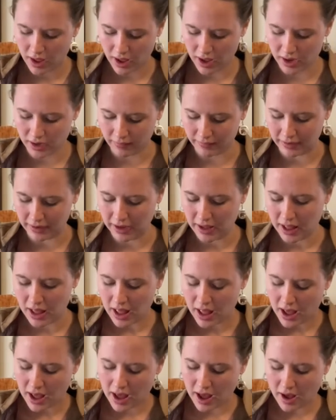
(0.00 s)
Anyway,
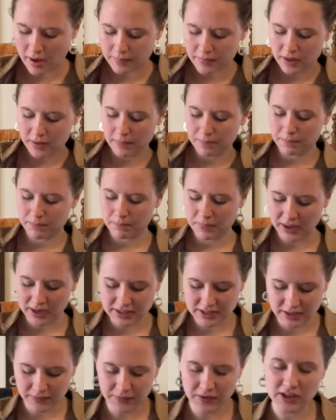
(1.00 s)
um, the
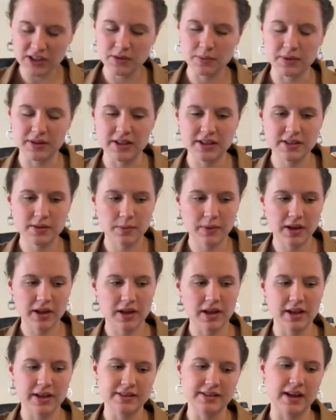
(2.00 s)
big difference with this
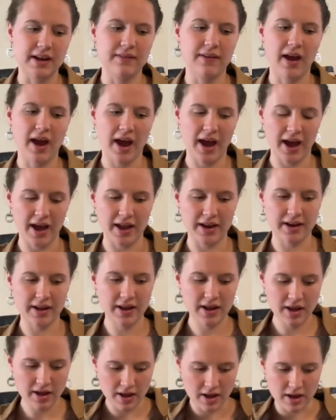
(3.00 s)
week is I've had
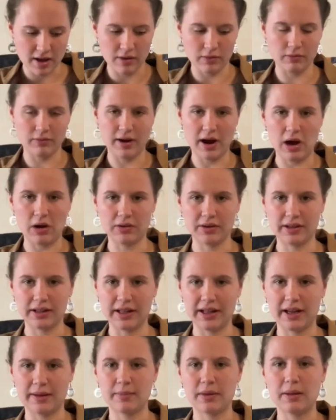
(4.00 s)
uh, round
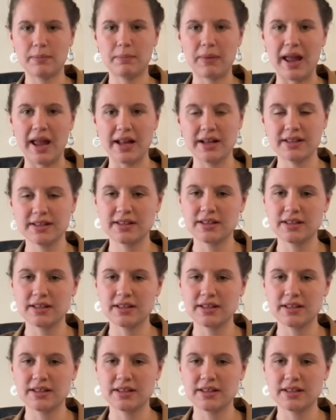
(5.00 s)
ligament pain